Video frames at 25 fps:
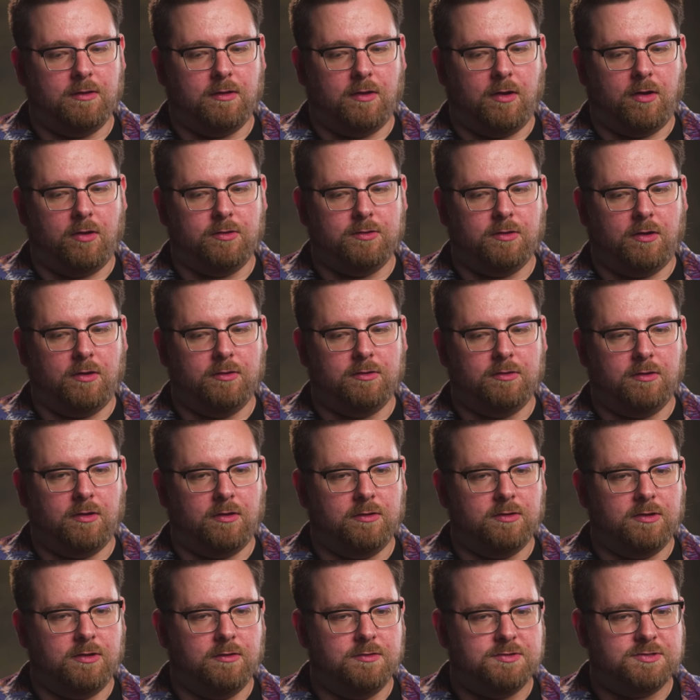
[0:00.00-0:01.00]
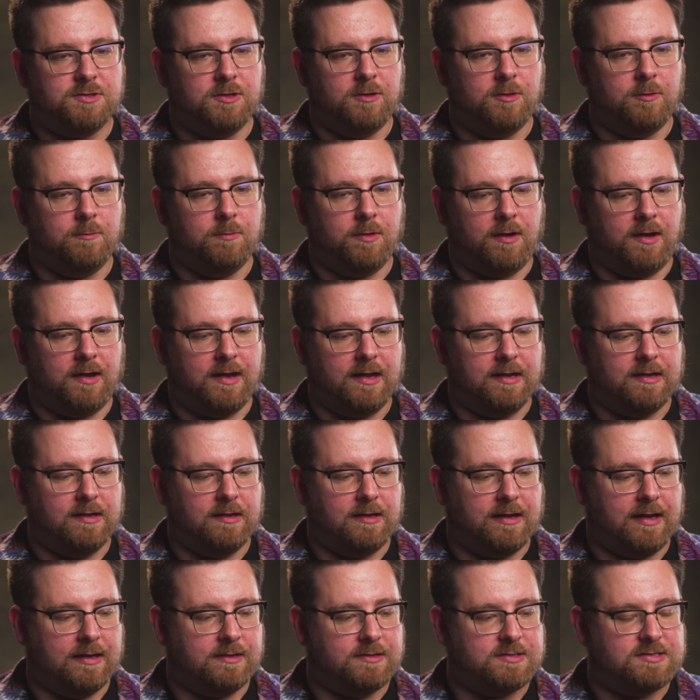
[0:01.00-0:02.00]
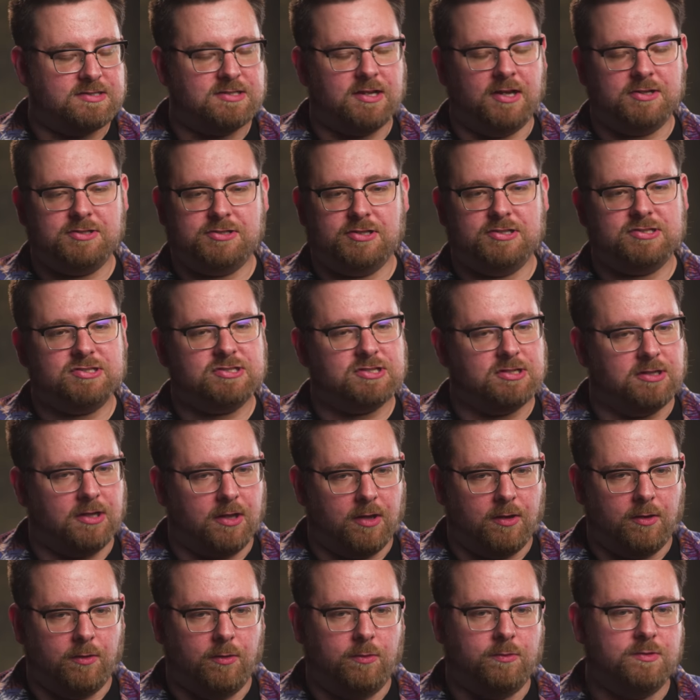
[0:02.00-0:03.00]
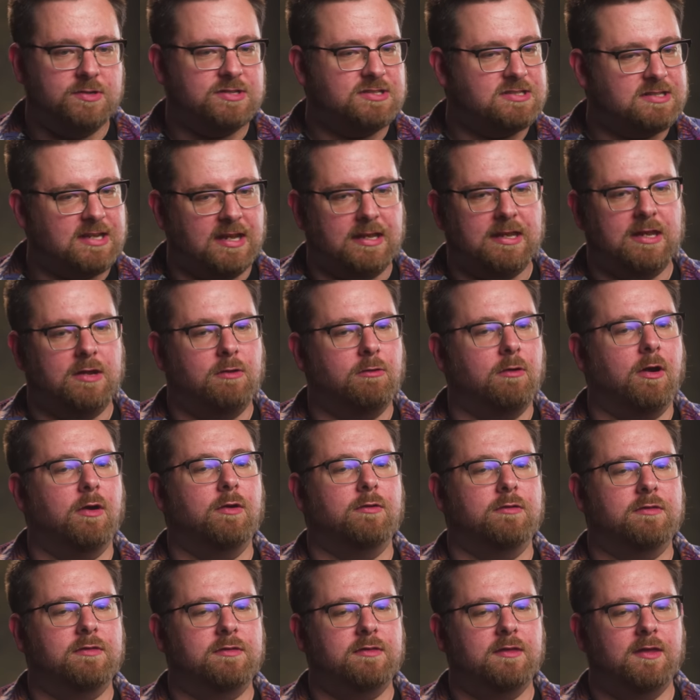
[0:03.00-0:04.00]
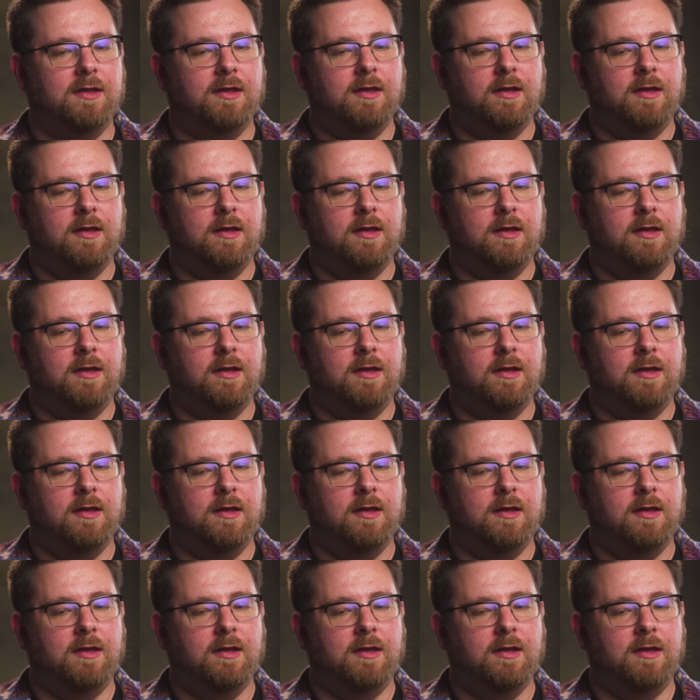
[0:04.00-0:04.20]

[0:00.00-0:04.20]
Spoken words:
On YouTube, I had such a slow, steady growth